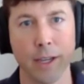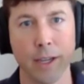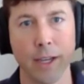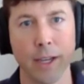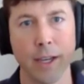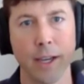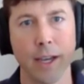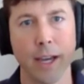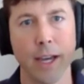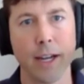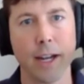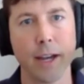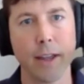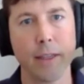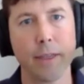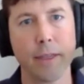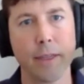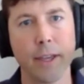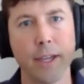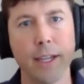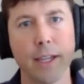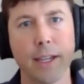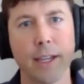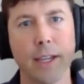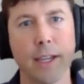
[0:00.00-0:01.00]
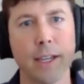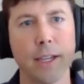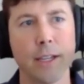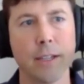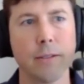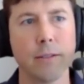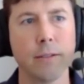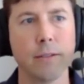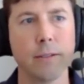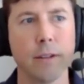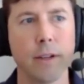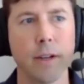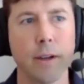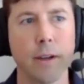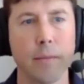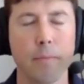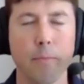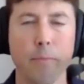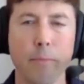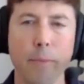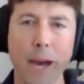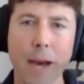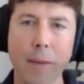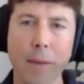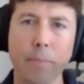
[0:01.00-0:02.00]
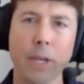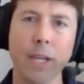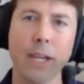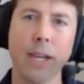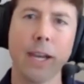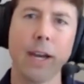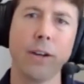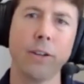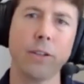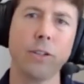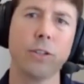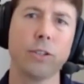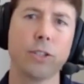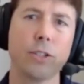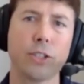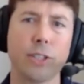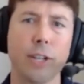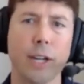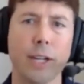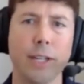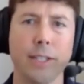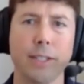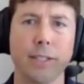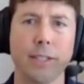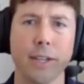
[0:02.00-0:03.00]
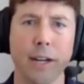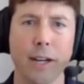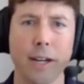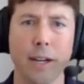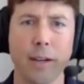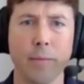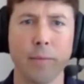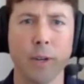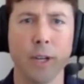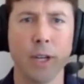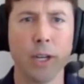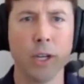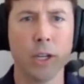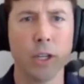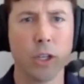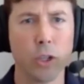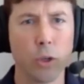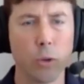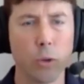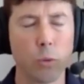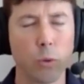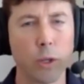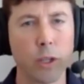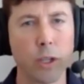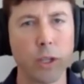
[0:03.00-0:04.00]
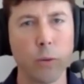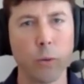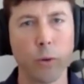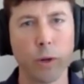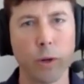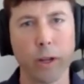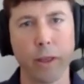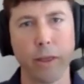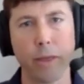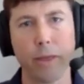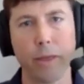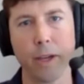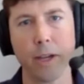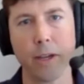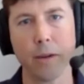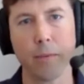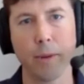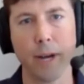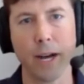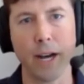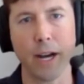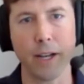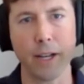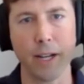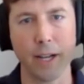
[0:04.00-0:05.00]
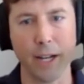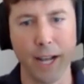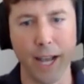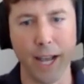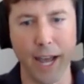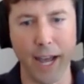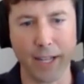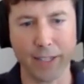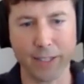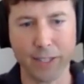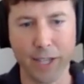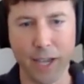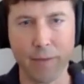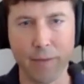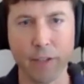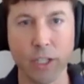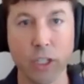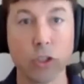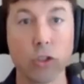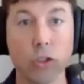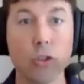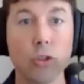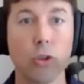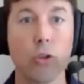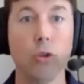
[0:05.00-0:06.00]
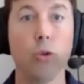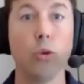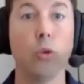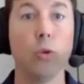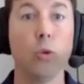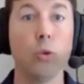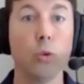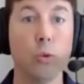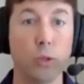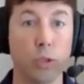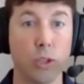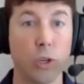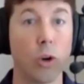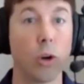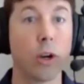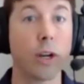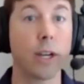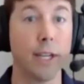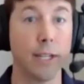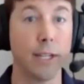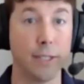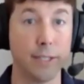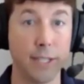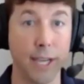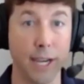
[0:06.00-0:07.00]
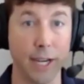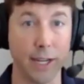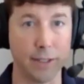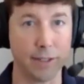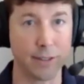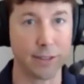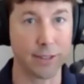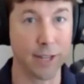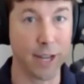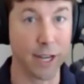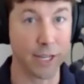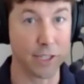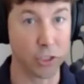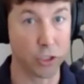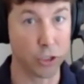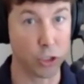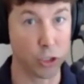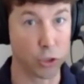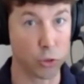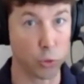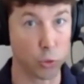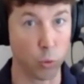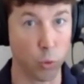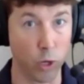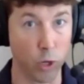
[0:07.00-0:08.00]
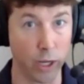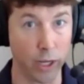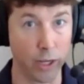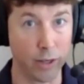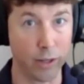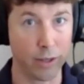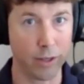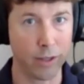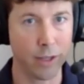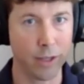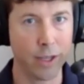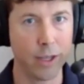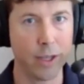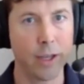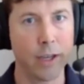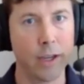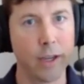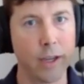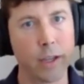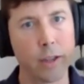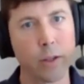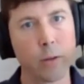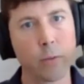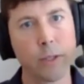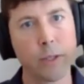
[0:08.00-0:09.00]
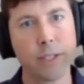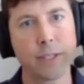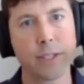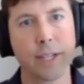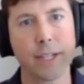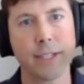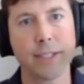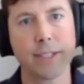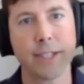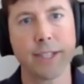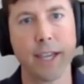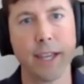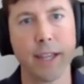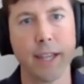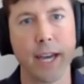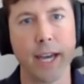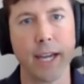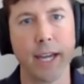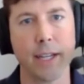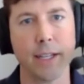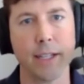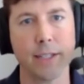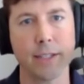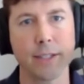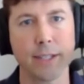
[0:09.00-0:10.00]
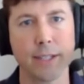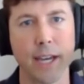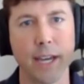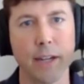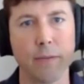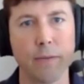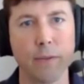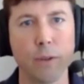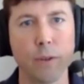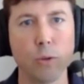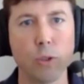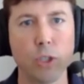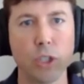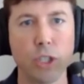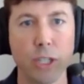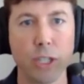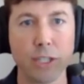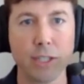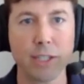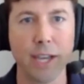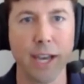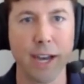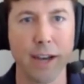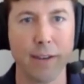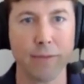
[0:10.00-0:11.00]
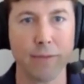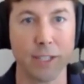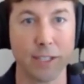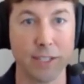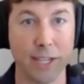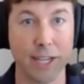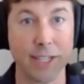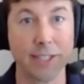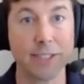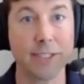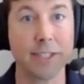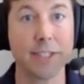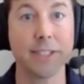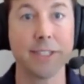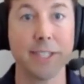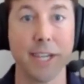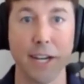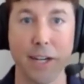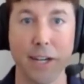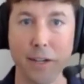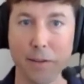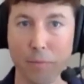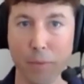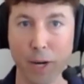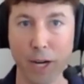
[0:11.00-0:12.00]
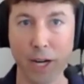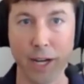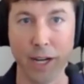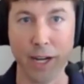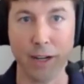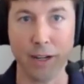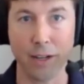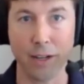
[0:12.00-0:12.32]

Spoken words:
And I think in mapping out your study time, you really want to think about it as having two target dates, not just one. And the reason I say that is that if you just have the testing date in mind,